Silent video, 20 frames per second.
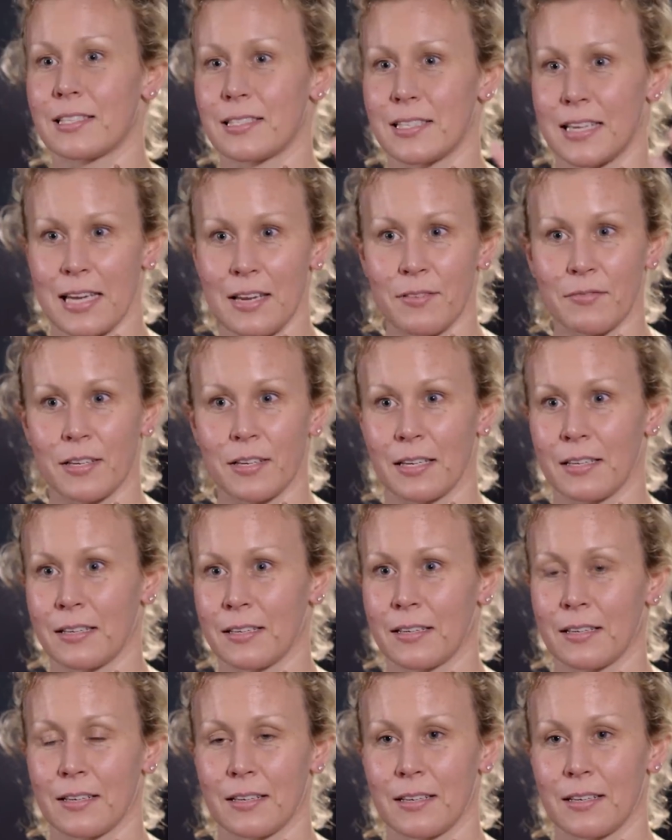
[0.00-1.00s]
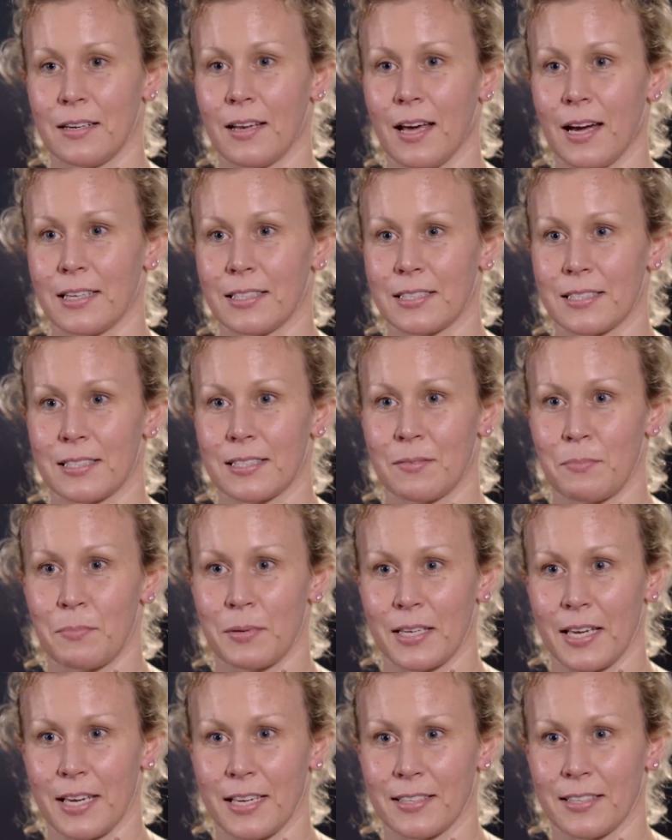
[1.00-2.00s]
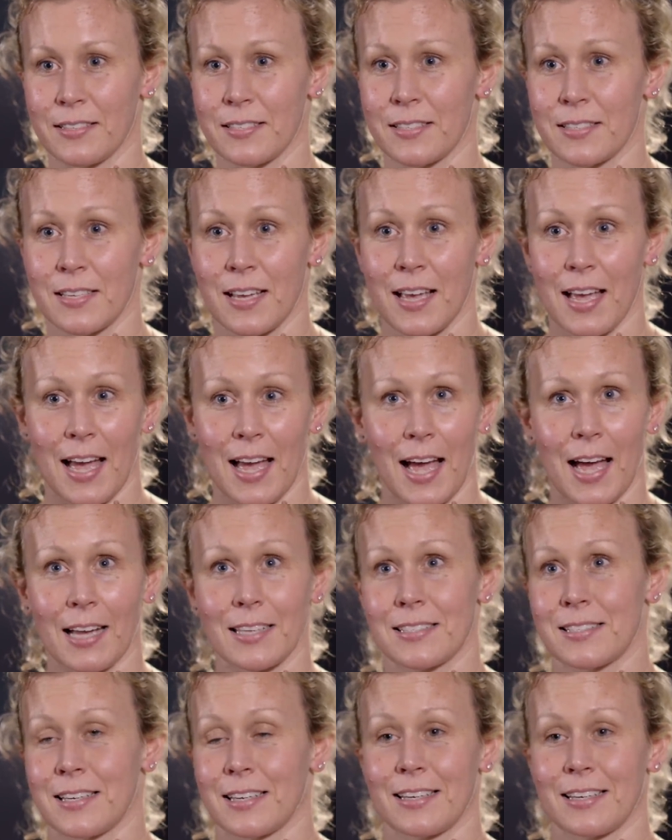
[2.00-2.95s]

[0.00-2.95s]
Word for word: as the evening light begins, and